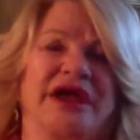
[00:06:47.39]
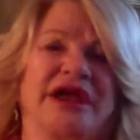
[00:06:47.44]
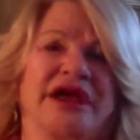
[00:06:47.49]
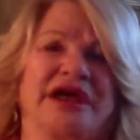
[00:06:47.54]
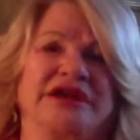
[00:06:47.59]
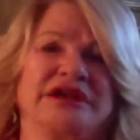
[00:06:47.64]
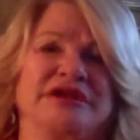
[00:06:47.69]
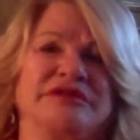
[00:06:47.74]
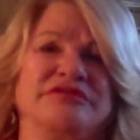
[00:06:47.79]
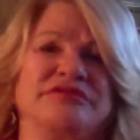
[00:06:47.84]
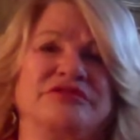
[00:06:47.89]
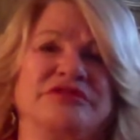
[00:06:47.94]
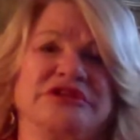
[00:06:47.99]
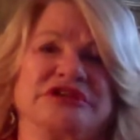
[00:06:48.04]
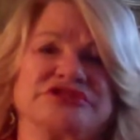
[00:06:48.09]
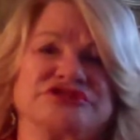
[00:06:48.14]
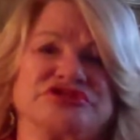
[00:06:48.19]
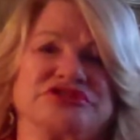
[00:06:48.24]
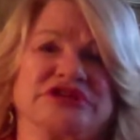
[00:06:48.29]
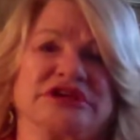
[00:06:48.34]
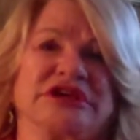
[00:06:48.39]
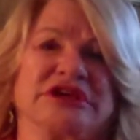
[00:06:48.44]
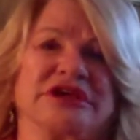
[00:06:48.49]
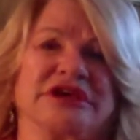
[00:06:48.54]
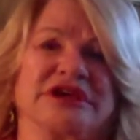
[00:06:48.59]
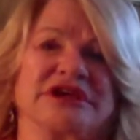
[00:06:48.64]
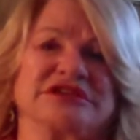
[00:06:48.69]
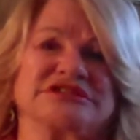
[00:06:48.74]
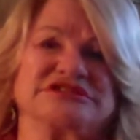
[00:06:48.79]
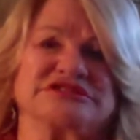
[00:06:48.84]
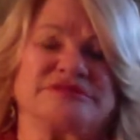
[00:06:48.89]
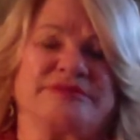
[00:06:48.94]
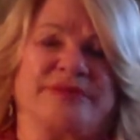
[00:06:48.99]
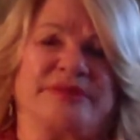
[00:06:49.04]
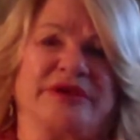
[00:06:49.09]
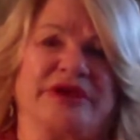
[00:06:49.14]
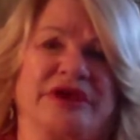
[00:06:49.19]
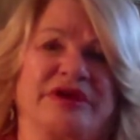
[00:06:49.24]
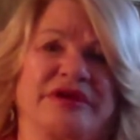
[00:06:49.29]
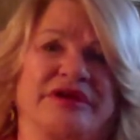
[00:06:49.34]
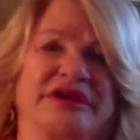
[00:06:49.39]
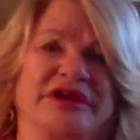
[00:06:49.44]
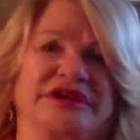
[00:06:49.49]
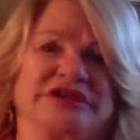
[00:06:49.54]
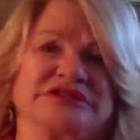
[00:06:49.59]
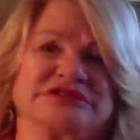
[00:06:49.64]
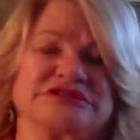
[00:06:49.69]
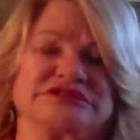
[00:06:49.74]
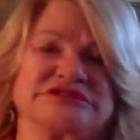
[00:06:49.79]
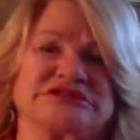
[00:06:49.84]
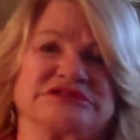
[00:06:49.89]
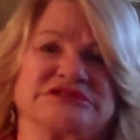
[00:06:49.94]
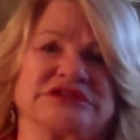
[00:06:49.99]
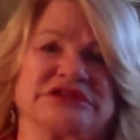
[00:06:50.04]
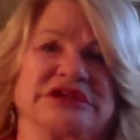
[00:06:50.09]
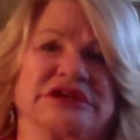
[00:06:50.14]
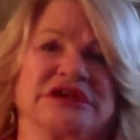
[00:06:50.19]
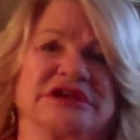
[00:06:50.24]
and enriching experience.